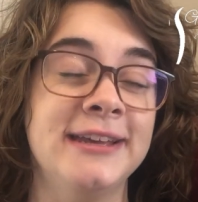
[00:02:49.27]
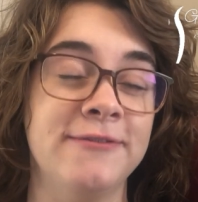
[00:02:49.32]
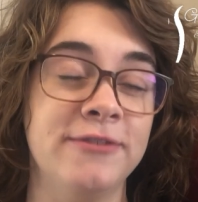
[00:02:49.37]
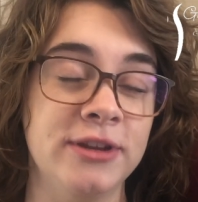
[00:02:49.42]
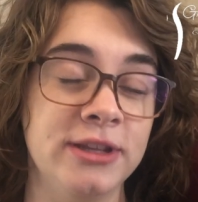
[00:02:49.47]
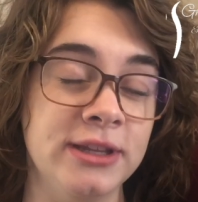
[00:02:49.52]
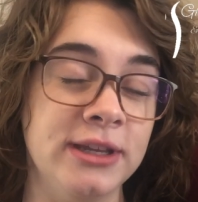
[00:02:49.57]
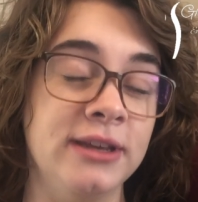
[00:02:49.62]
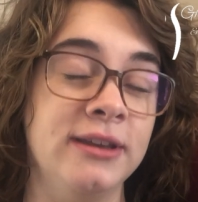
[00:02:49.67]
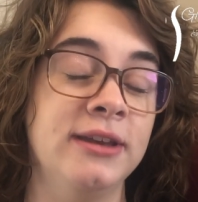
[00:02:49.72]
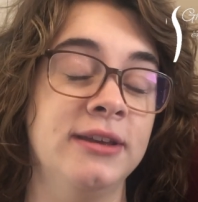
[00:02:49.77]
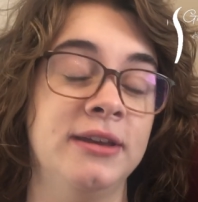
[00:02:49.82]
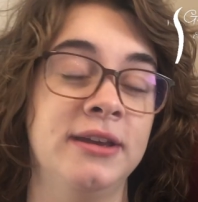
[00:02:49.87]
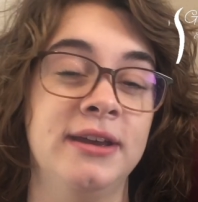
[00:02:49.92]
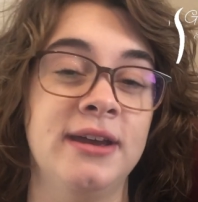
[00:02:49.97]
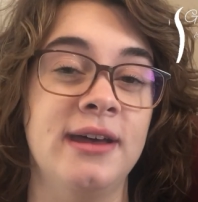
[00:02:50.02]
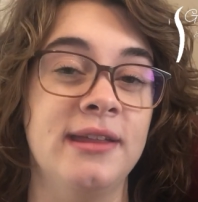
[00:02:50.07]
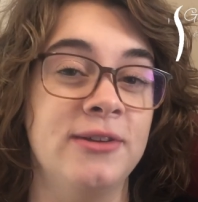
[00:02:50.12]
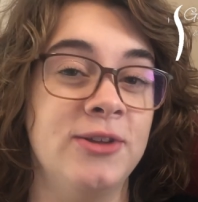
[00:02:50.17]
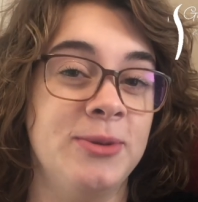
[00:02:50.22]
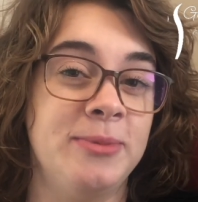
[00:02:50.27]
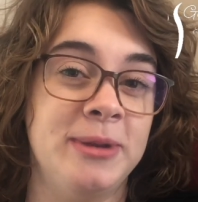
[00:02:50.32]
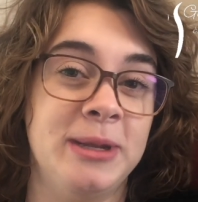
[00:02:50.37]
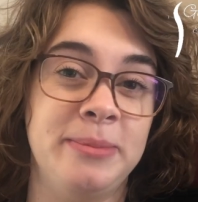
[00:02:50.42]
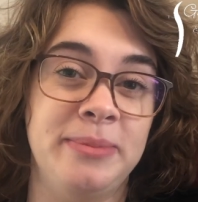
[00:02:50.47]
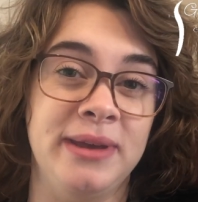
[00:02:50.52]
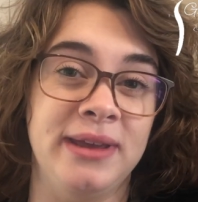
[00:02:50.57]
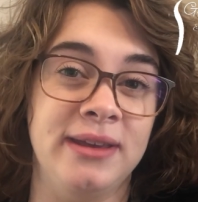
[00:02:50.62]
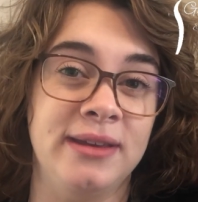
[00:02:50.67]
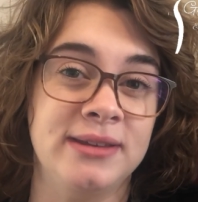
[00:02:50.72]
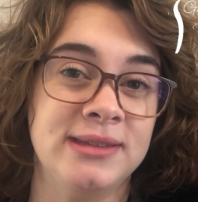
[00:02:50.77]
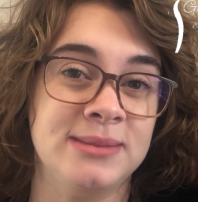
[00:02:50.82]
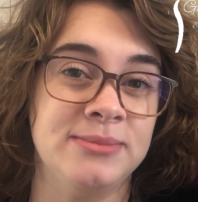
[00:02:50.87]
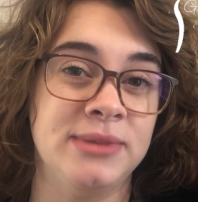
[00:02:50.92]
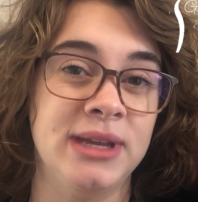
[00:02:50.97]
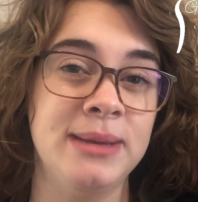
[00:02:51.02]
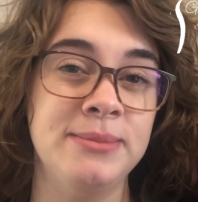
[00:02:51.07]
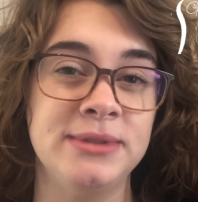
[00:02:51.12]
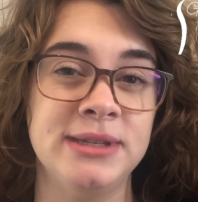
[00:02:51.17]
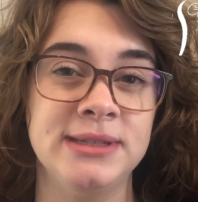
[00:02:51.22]
Yeah, definitely. A little bit of pink.
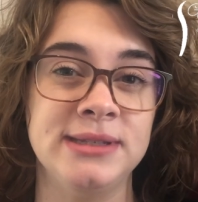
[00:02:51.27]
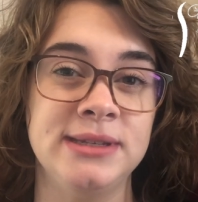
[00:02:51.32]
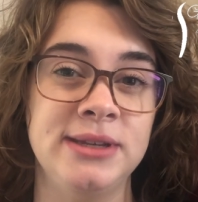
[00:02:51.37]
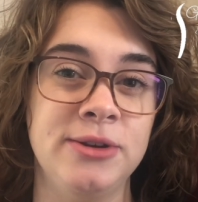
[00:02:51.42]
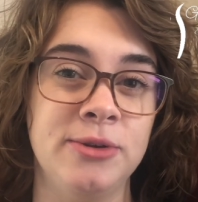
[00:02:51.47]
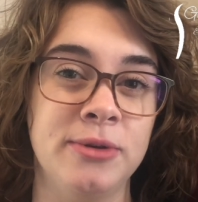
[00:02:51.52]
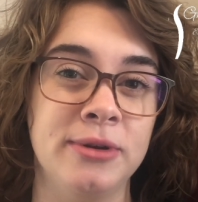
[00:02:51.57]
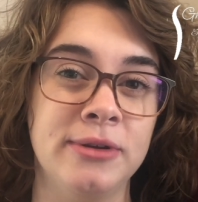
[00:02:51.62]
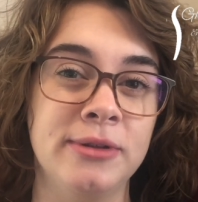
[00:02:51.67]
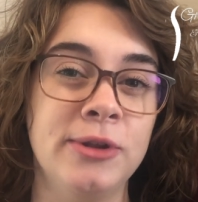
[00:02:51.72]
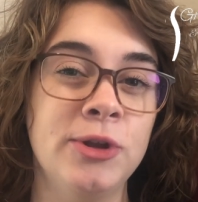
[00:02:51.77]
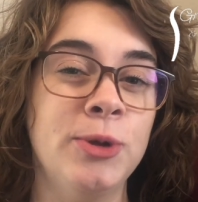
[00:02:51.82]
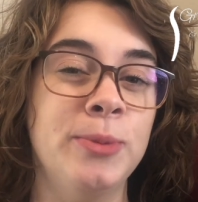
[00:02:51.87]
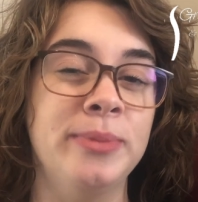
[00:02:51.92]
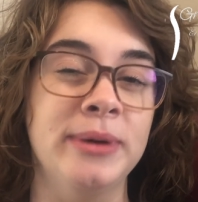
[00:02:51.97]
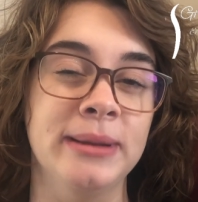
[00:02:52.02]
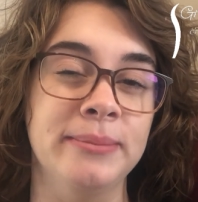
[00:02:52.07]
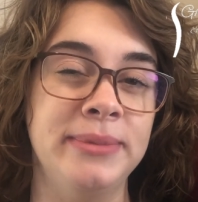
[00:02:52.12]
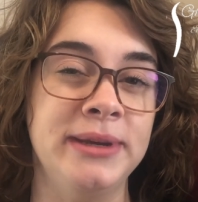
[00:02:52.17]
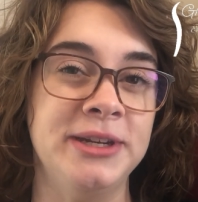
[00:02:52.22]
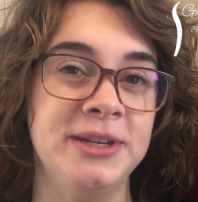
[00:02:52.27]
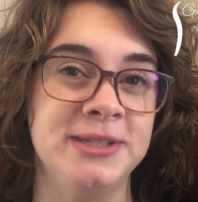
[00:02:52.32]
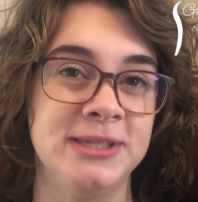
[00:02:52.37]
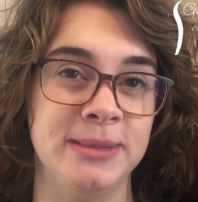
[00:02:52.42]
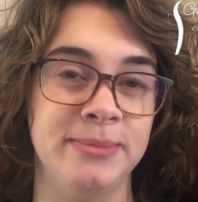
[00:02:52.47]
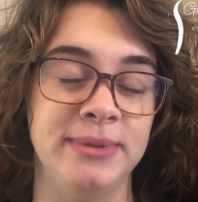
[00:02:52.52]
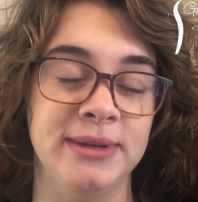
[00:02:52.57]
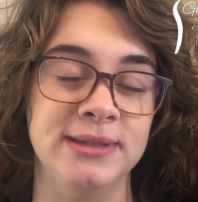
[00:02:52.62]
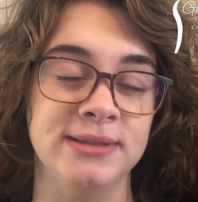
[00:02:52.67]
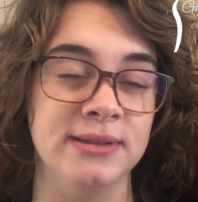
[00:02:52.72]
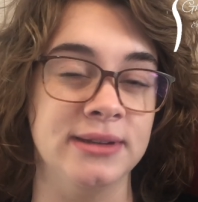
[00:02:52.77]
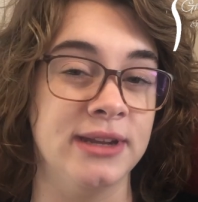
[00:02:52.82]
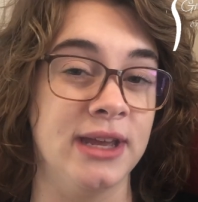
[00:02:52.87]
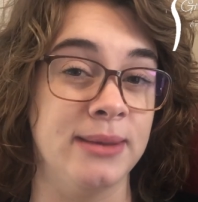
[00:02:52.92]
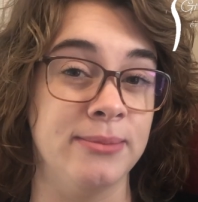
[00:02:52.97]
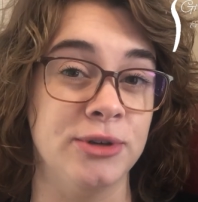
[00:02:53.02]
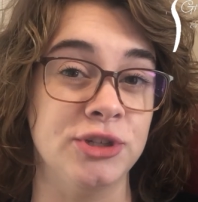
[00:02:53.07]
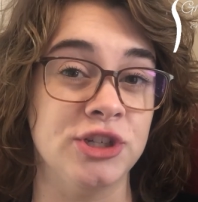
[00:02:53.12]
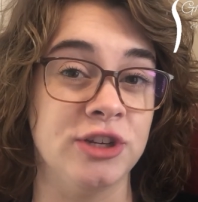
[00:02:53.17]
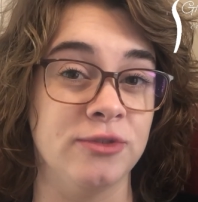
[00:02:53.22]
Sometimes it's, you're a little bumpy. Just depends on how
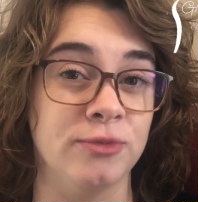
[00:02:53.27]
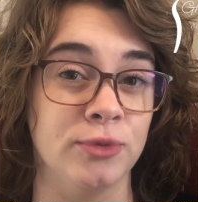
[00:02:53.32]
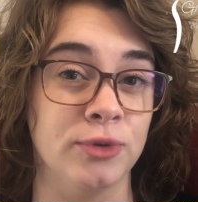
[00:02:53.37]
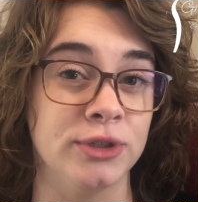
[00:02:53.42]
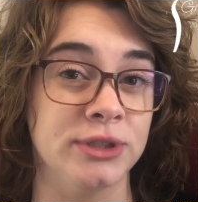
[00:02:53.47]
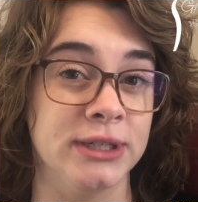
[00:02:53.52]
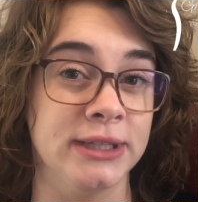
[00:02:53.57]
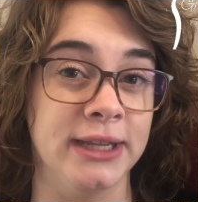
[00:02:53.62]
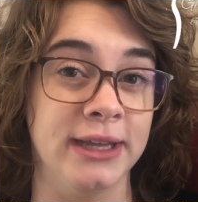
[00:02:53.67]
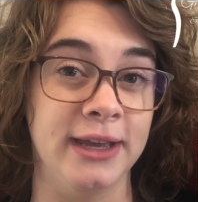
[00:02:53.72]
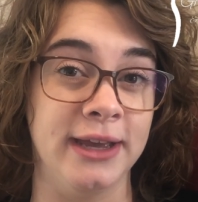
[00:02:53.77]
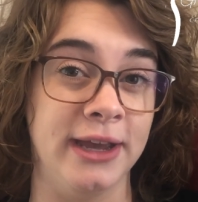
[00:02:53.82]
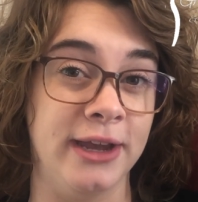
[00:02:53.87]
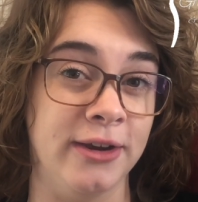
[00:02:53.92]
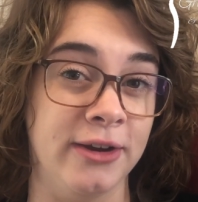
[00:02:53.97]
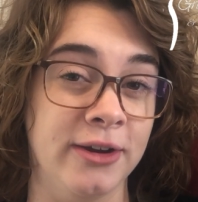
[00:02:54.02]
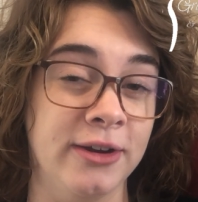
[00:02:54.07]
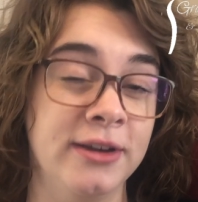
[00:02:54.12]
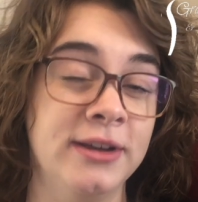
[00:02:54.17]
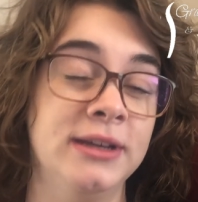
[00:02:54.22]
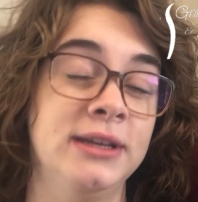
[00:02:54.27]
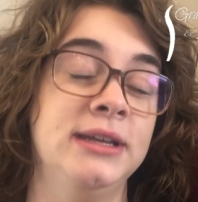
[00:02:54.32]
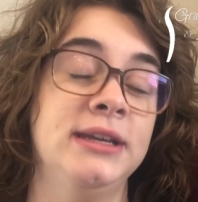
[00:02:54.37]
much I've worked on that hair.